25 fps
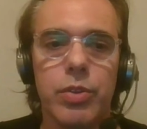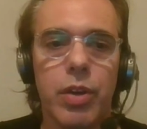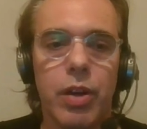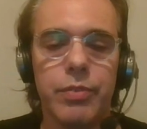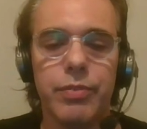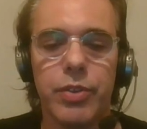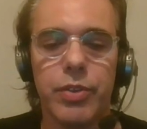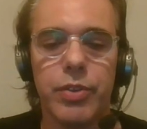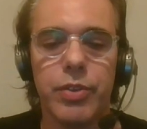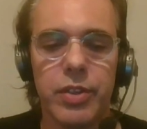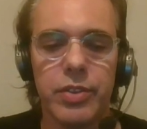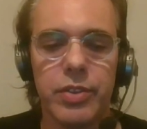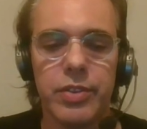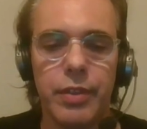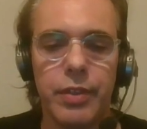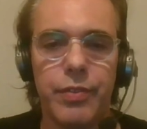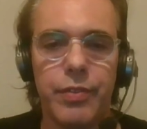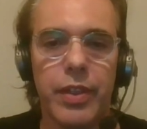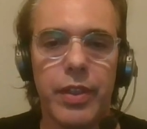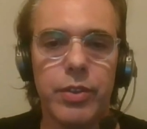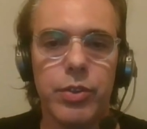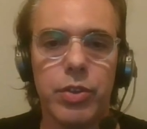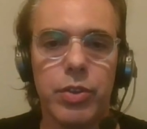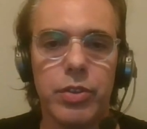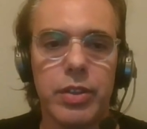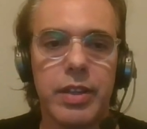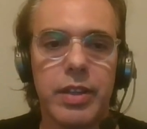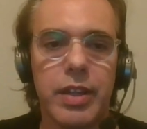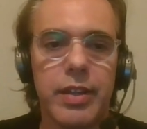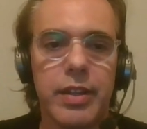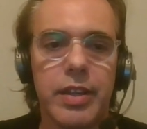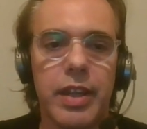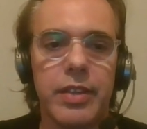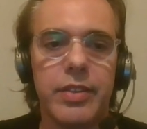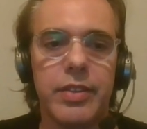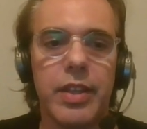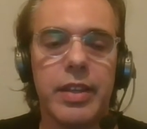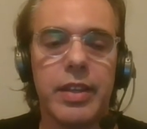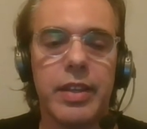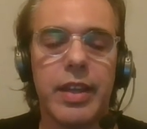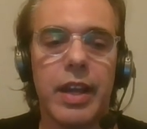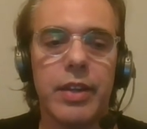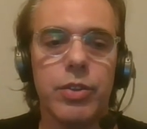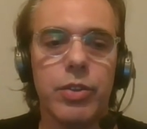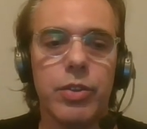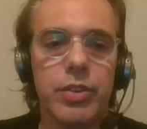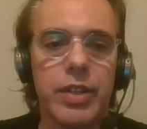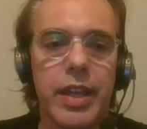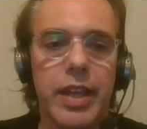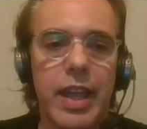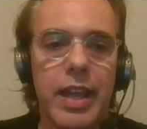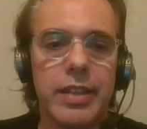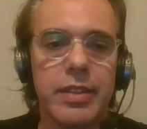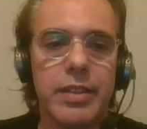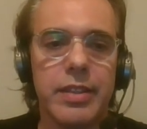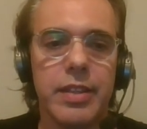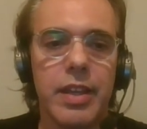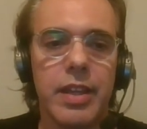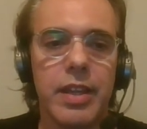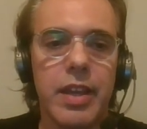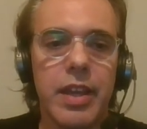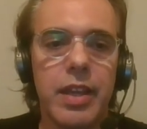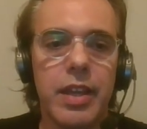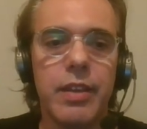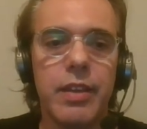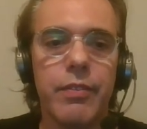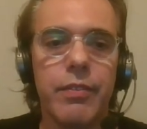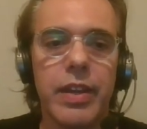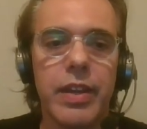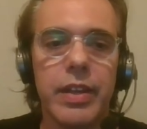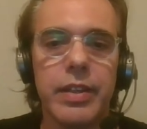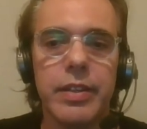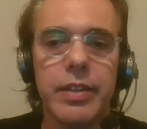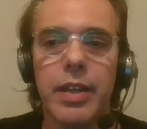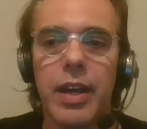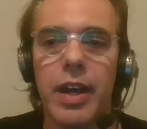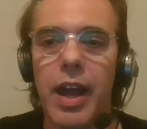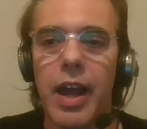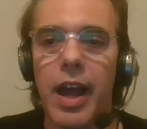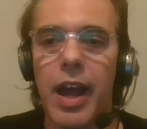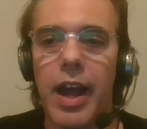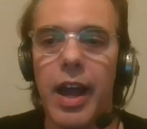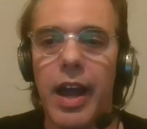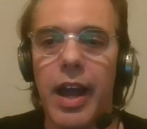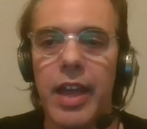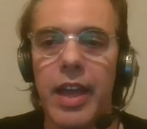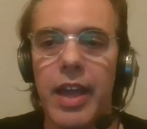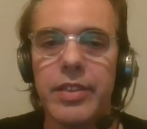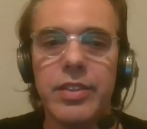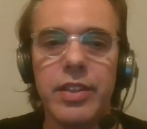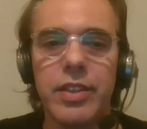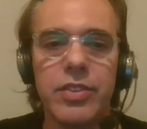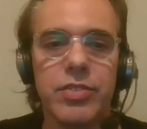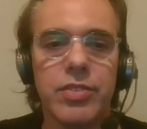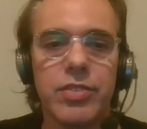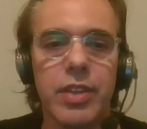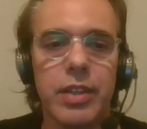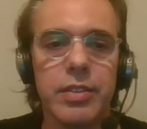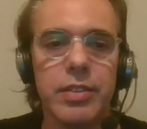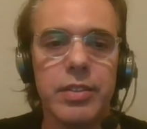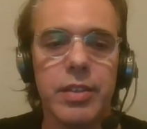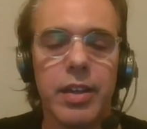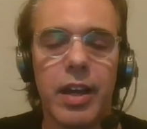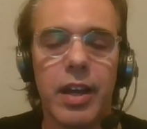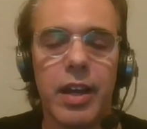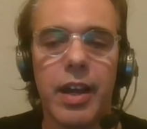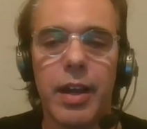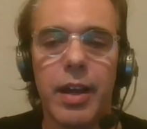Of course, if they cannot get even a decent